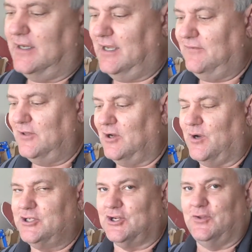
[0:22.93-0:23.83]
even though
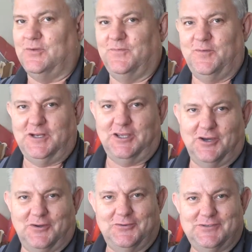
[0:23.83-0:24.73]
I showed them
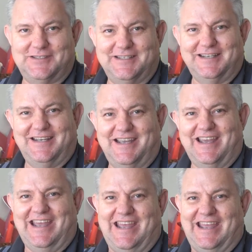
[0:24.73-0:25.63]
videos
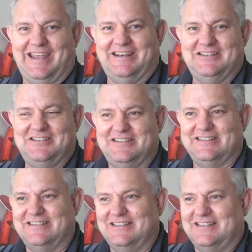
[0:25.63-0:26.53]
and
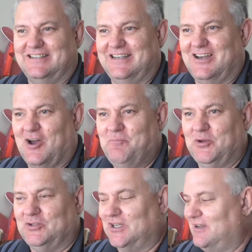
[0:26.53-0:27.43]
I
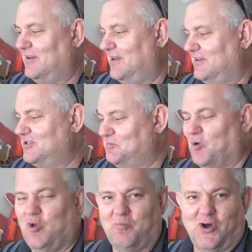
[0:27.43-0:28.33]
built a
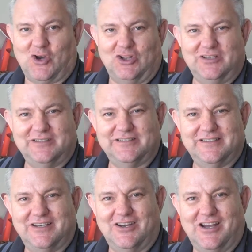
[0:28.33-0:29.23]
small model
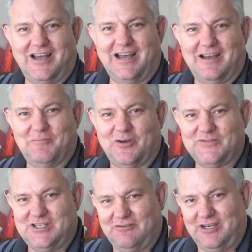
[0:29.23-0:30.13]

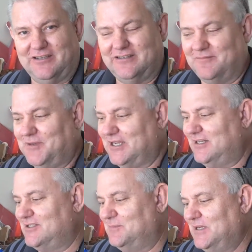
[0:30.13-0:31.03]
of steering
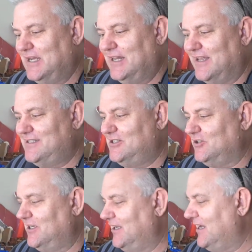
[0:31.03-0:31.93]
mechanism, they
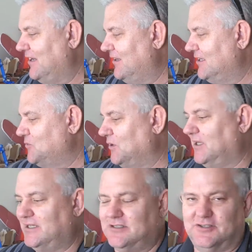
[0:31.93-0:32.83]
still didn't get it, and that's what
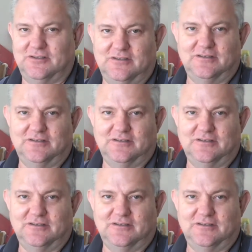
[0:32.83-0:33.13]
led to